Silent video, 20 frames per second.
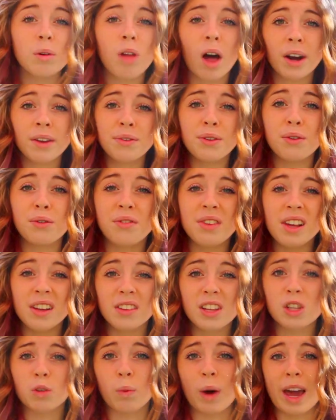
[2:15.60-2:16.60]
a lot of you feel
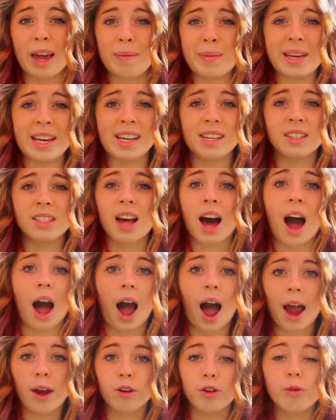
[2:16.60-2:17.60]
this way because
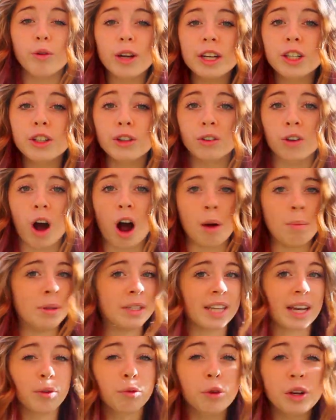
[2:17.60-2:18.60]
I read your
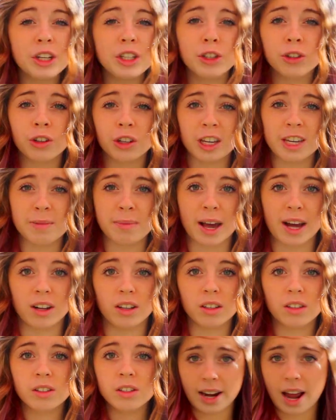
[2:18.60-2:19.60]
comments, I read your
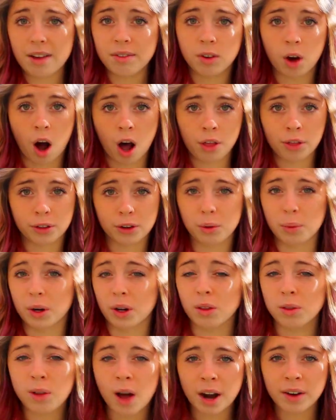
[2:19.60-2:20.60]
emails, and I've gone through what
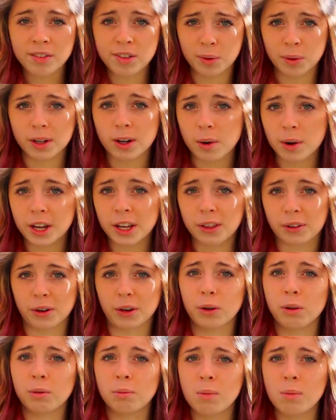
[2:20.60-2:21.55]
a lot of you are going through,